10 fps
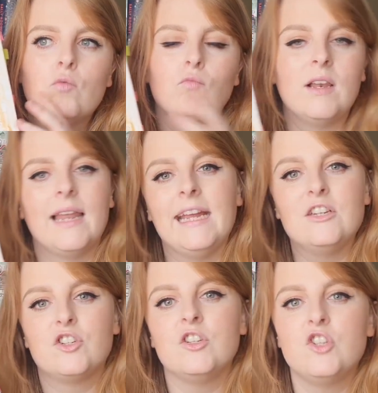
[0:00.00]

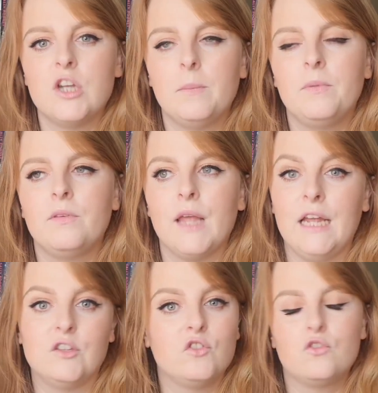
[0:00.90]
relationships
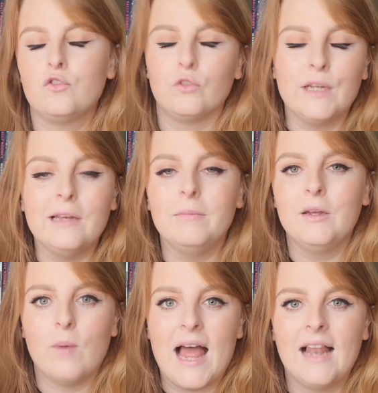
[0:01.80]
extremely
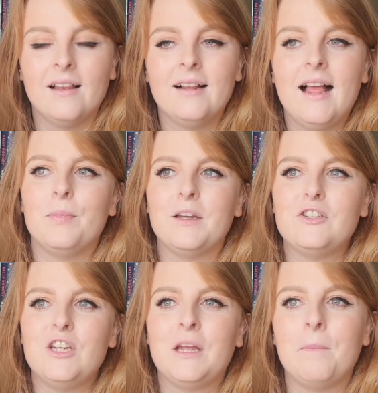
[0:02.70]
well, and
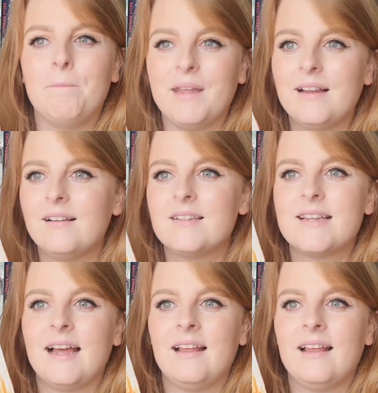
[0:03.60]
she can build